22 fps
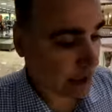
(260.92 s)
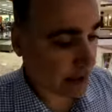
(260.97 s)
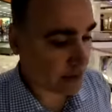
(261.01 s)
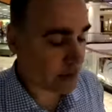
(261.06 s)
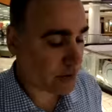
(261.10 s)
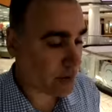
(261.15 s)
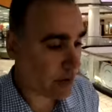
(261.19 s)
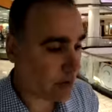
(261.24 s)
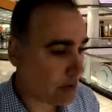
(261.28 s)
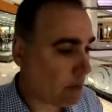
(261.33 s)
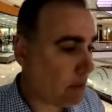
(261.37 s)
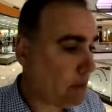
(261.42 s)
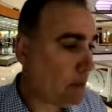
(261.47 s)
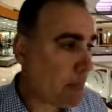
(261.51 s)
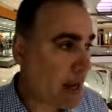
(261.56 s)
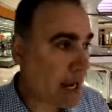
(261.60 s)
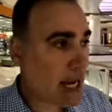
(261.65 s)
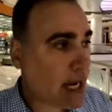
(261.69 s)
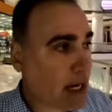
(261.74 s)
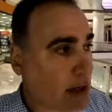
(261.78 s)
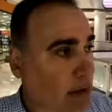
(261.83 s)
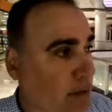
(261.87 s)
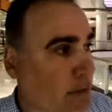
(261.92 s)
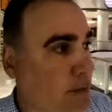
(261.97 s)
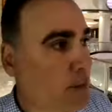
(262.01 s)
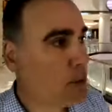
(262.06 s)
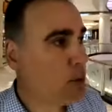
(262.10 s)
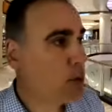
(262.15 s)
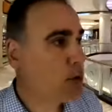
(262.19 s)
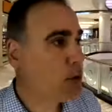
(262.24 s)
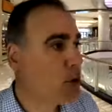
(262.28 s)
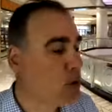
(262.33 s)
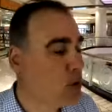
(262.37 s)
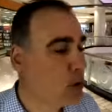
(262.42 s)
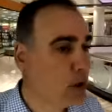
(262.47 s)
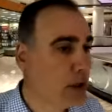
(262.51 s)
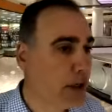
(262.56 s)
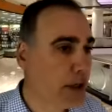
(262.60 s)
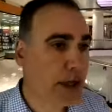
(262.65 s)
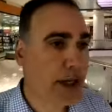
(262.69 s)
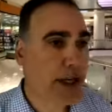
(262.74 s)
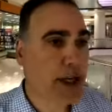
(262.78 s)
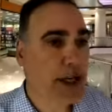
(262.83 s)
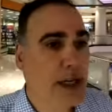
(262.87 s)
So the main food
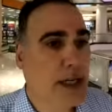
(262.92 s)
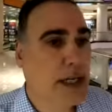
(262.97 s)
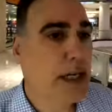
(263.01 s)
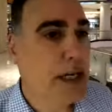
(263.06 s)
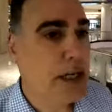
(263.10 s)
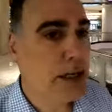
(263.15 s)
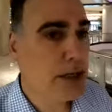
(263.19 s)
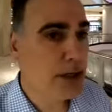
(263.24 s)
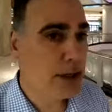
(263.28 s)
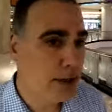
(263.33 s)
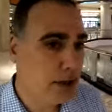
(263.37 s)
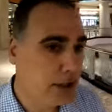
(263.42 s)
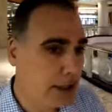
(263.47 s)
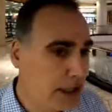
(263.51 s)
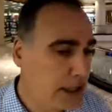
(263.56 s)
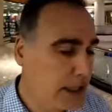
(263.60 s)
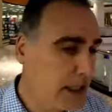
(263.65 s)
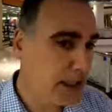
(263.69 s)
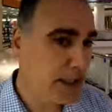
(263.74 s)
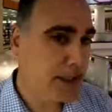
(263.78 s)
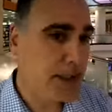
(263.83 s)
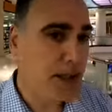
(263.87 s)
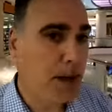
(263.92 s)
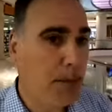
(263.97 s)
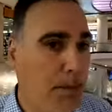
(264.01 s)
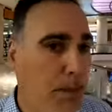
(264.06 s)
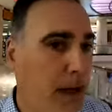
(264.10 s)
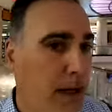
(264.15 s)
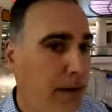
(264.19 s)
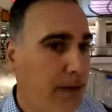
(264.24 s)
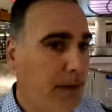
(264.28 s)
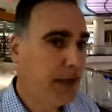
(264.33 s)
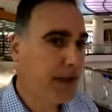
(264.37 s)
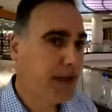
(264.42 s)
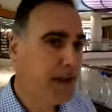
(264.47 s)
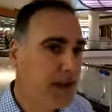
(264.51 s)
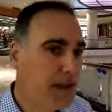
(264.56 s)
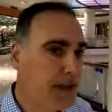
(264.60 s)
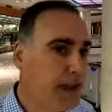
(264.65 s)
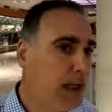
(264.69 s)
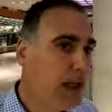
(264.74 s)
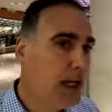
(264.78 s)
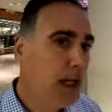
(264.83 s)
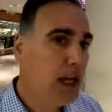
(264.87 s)
court here is above us.